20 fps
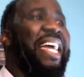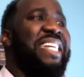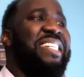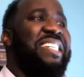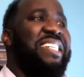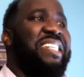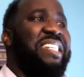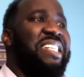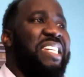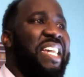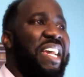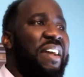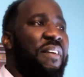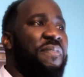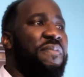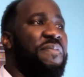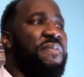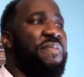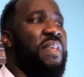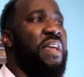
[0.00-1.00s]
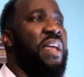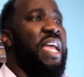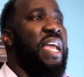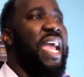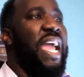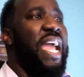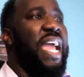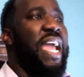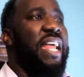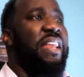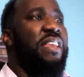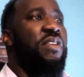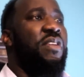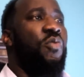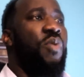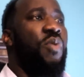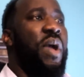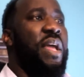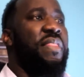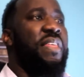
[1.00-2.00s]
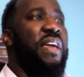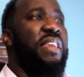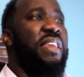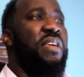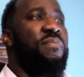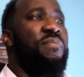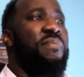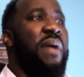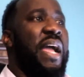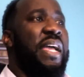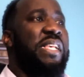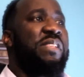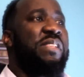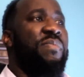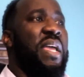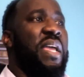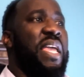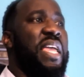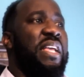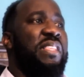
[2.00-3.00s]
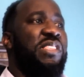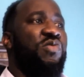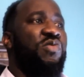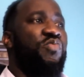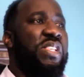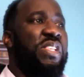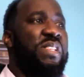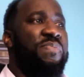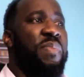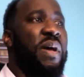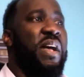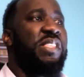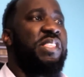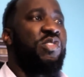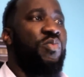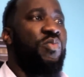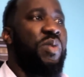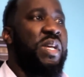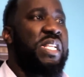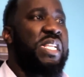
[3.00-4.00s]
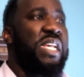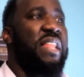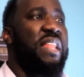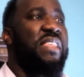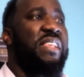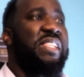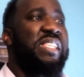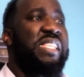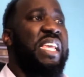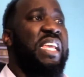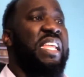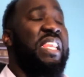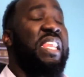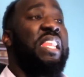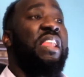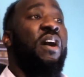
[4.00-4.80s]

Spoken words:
shift and the way that the mice begin to respond to each other and seeing an